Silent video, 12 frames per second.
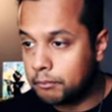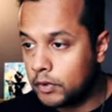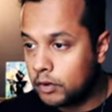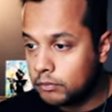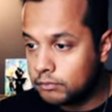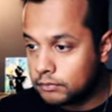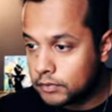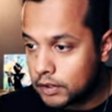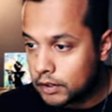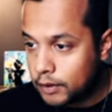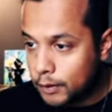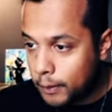Boom,
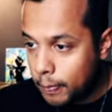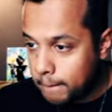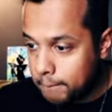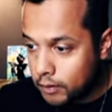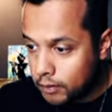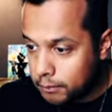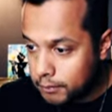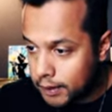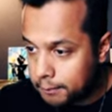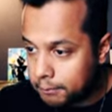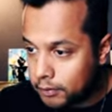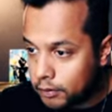boom,
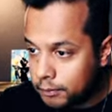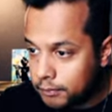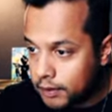and boom.